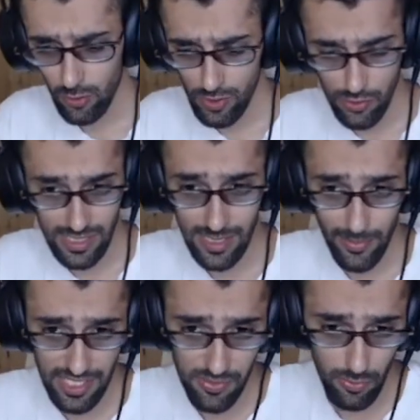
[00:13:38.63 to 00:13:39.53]
which was the
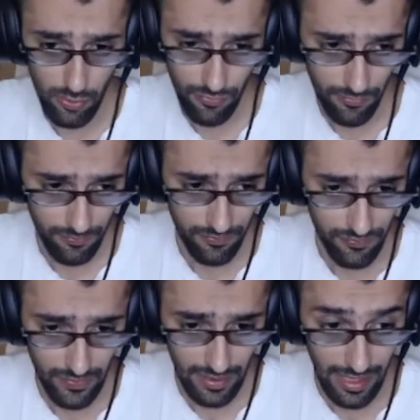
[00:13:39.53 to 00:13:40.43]
best move.
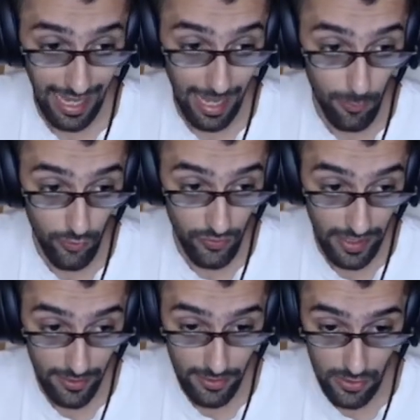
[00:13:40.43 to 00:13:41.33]
I moved
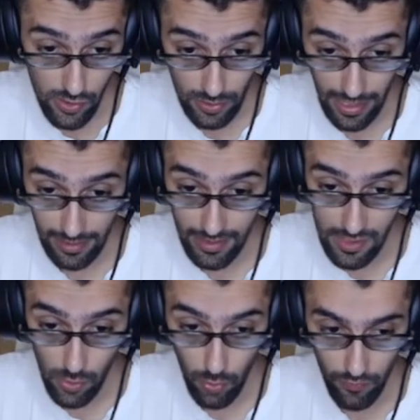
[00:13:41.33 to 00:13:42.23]
here so that this
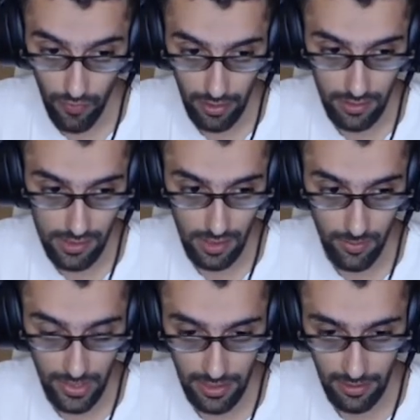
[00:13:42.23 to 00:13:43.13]
whole file is going to
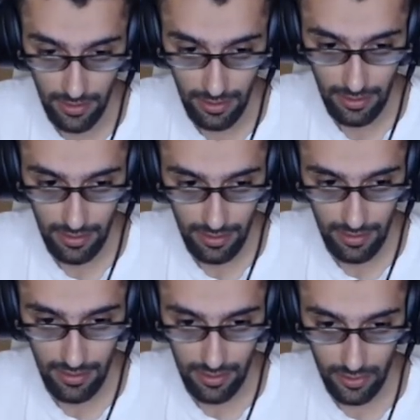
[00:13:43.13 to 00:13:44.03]
be
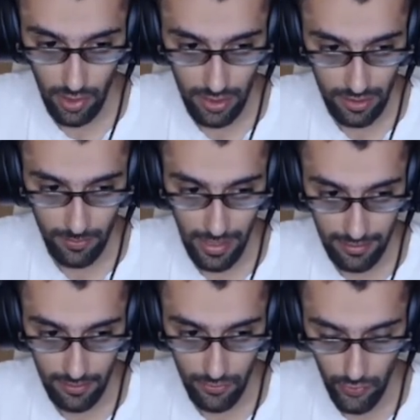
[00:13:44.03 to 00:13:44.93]
guarded by
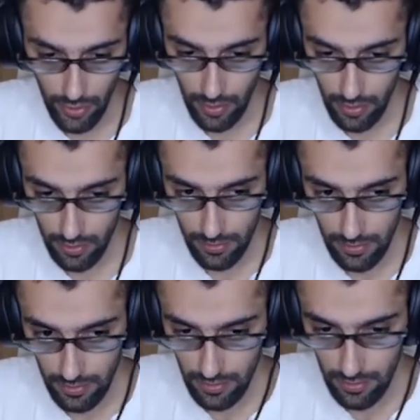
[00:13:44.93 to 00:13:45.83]
the rook,
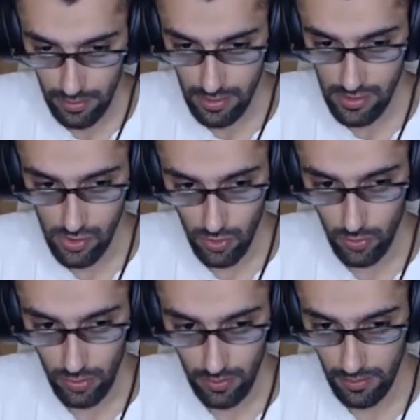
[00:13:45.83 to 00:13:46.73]
so
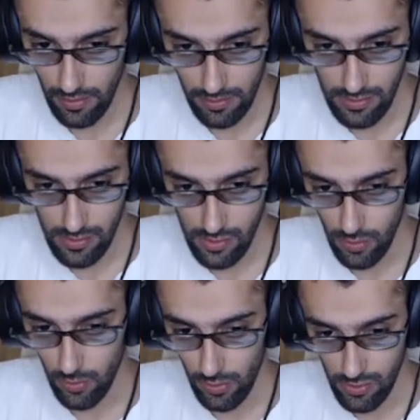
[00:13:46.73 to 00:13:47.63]

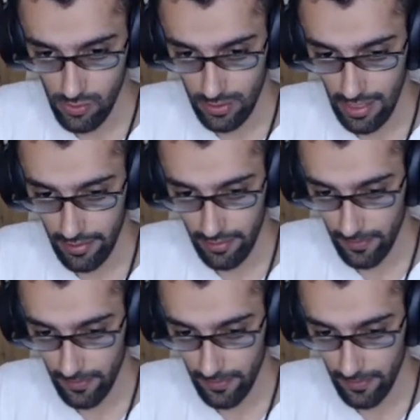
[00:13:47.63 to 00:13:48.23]
that